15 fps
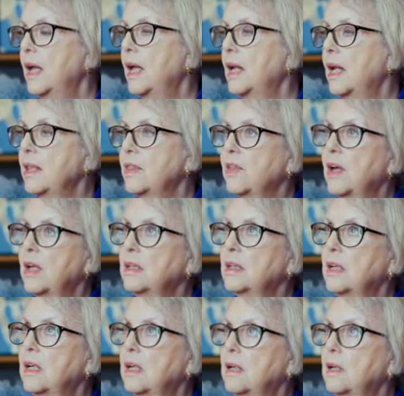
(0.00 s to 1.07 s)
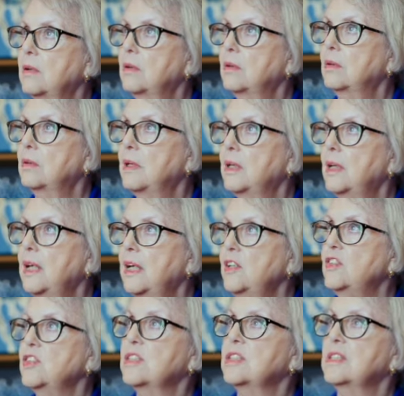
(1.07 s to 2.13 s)
And I thought, how
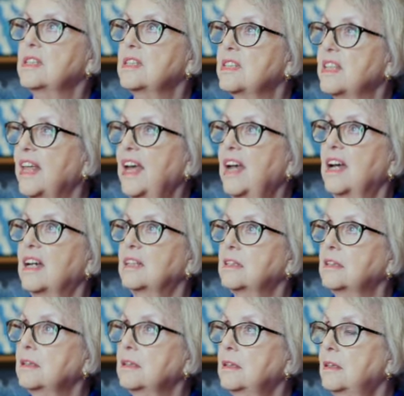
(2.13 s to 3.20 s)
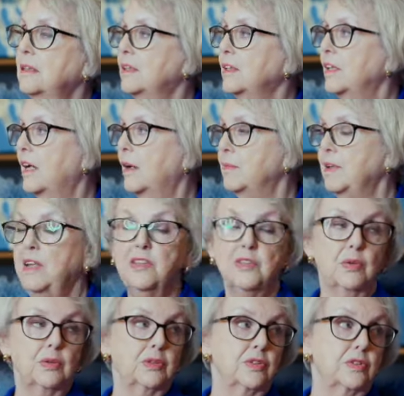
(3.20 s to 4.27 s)
ageist is that? I mean, he's
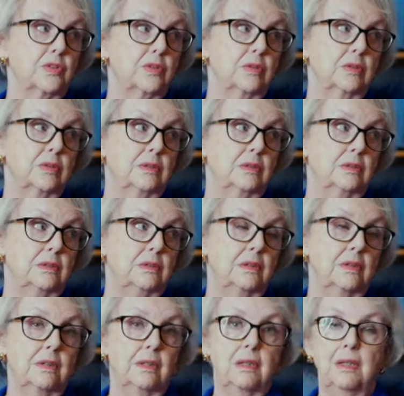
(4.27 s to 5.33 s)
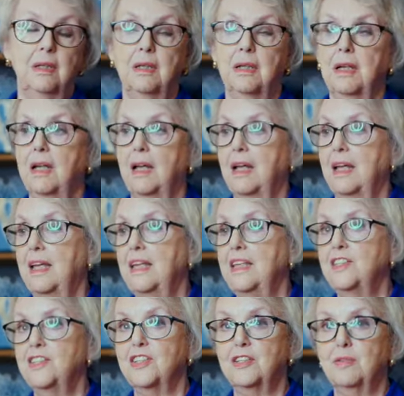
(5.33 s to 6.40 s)
older too.
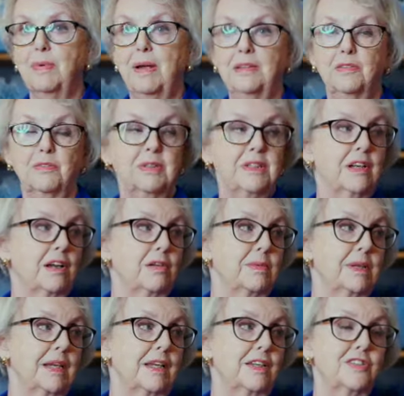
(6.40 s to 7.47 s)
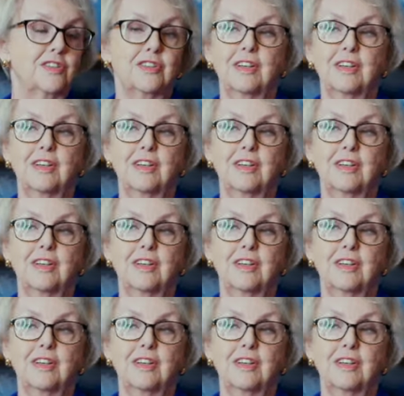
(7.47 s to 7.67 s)
He's just about to retirement age.